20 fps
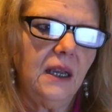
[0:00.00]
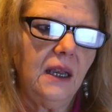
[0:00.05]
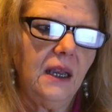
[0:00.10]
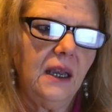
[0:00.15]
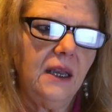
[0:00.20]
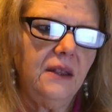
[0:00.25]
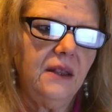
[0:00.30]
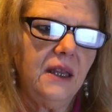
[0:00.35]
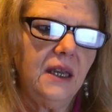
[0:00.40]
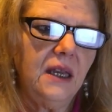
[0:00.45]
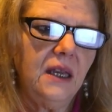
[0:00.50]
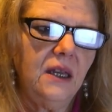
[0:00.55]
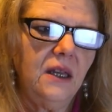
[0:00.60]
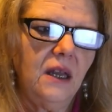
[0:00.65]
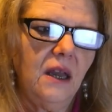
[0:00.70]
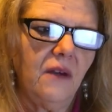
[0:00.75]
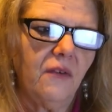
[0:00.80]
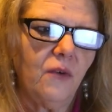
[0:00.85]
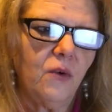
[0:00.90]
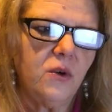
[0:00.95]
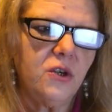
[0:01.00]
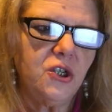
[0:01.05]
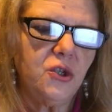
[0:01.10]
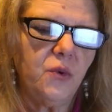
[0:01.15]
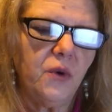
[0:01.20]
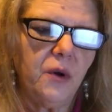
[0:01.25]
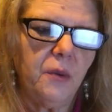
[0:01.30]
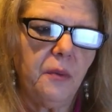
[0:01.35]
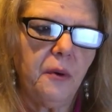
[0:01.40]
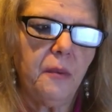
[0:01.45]
And then, of course, you
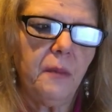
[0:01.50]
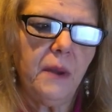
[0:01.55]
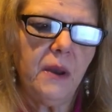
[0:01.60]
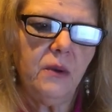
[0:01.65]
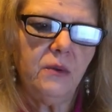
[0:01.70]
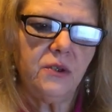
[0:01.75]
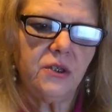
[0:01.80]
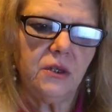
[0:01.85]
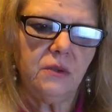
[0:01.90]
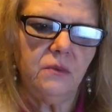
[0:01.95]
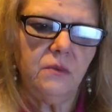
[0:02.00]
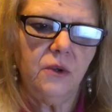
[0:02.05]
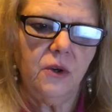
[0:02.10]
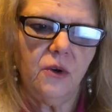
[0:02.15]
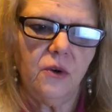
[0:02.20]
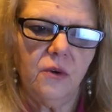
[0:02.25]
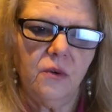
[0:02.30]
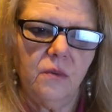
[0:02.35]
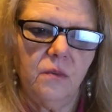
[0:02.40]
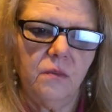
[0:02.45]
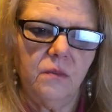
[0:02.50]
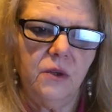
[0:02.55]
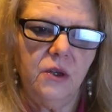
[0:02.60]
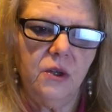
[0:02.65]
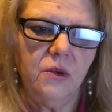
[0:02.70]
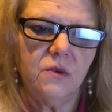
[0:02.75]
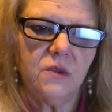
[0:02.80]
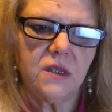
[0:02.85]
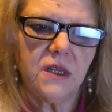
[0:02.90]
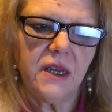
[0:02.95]
want to promote your
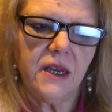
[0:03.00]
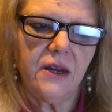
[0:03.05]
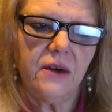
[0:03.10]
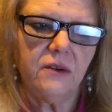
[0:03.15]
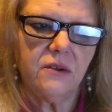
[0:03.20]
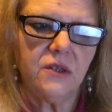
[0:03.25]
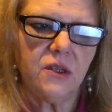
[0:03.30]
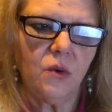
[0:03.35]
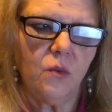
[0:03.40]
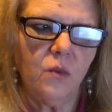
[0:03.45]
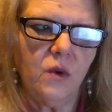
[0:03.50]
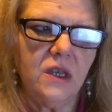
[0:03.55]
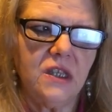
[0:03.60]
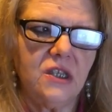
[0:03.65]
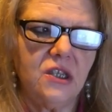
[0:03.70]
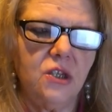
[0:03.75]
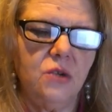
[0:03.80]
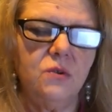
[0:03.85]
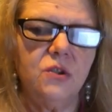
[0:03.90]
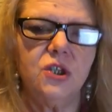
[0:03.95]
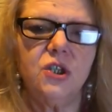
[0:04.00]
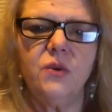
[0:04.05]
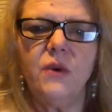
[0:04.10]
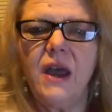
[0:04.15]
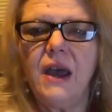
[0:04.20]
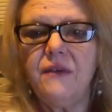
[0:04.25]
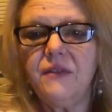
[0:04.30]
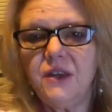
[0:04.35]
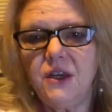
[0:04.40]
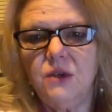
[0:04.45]
newsletter. So once you do
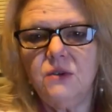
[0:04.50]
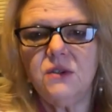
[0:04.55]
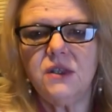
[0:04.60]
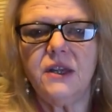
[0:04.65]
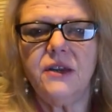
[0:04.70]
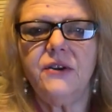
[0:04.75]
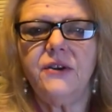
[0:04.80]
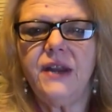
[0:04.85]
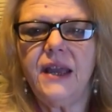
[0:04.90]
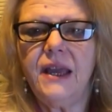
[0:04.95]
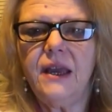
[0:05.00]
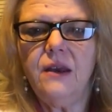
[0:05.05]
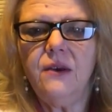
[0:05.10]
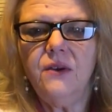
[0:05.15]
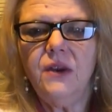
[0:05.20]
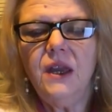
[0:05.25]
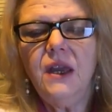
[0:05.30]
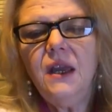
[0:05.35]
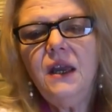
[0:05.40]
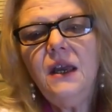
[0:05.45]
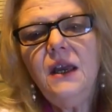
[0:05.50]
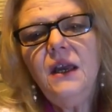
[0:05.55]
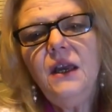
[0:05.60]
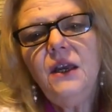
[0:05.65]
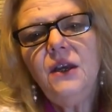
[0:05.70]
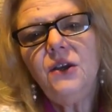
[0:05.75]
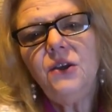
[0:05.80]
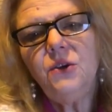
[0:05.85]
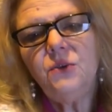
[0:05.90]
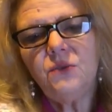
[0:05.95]
have the newsletter down,
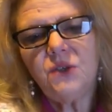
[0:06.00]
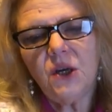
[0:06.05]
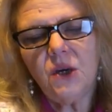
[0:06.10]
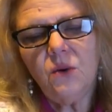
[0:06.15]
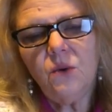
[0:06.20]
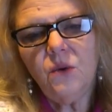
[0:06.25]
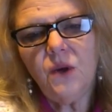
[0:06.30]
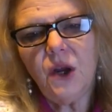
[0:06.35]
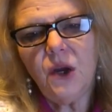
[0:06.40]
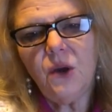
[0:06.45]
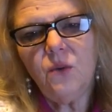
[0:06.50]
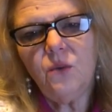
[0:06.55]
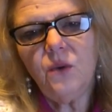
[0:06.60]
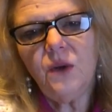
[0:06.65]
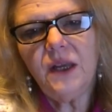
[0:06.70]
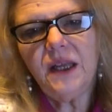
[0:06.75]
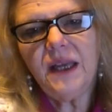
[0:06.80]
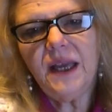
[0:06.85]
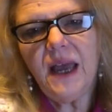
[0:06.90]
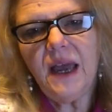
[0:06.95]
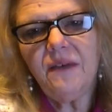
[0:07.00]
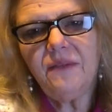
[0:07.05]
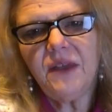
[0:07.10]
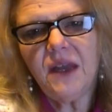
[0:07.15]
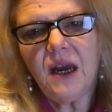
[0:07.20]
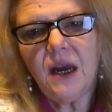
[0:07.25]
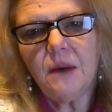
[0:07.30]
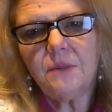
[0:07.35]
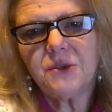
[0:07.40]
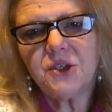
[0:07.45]
you don't only have the
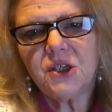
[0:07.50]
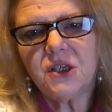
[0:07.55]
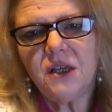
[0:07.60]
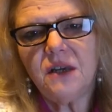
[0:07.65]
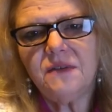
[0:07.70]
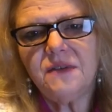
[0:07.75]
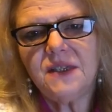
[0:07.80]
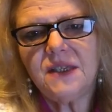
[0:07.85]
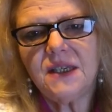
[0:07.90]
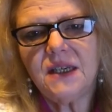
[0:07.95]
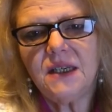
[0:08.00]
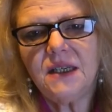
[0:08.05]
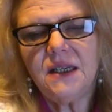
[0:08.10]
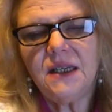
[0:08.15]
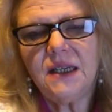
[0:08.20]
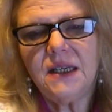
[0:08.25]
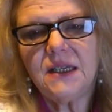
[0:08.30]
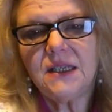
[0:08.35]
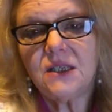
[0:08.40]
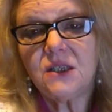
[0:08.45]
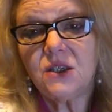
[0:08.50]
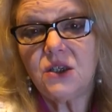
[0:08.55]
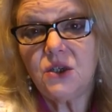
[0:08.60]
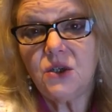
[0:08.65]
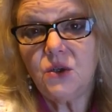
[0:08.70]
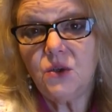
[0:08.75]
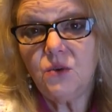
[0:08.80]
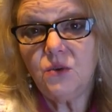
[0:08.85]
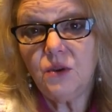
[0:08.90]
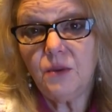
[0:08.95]
option of sending it
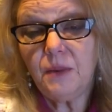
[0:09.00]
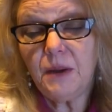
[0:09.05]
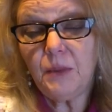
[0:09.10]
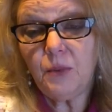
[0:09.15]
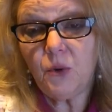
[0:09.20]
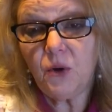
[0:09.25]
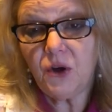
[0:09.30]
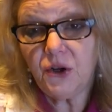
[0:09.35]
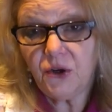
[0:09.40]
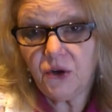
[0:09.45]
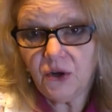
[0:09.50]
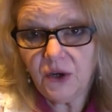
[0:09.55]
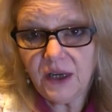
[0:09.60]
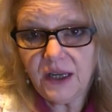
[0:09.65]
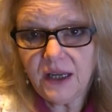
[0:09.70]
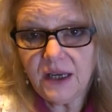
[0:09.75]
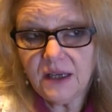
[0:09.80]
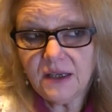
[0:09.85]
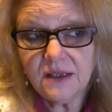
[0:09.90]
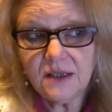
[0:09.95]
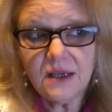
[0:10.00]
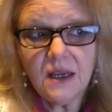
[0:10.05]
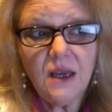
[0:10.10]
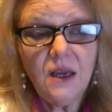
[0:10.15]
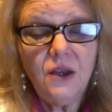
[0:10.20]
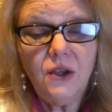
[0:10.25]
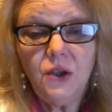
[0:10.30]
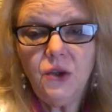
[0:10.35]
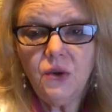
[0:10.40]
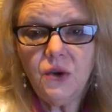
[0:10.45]
to the people on your list,
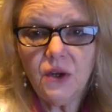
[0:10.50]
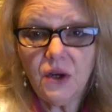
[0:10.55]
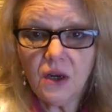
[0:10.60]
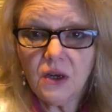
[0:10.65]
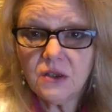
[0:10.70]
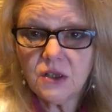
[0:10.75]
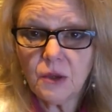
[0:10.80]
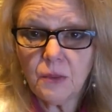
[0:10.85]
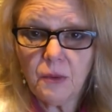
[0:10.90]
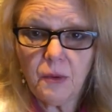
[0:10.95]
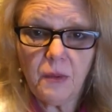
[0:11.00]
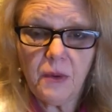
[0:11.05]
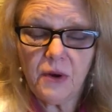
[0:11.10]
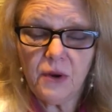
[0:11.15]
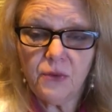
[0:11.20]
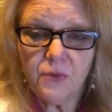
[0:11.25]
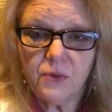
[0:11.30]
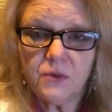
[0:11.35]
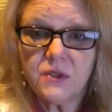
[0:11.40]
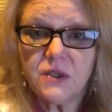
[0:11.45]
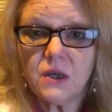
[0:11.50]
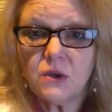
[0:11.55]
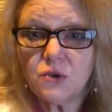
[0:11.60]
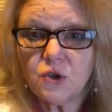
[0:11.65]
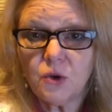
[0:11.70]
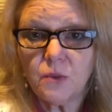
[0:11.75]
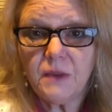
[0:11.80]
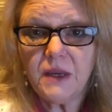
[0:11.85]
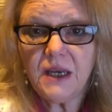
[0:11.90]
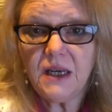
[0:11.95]
you can also promote it through
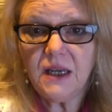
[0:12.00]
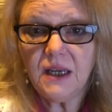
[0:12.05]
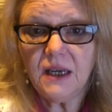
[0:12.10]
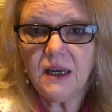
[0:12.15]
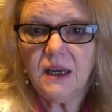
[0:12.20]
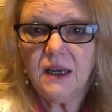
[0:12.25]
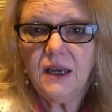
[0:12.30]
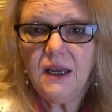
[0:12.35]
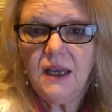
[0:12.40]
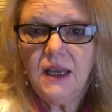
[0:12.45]
social media.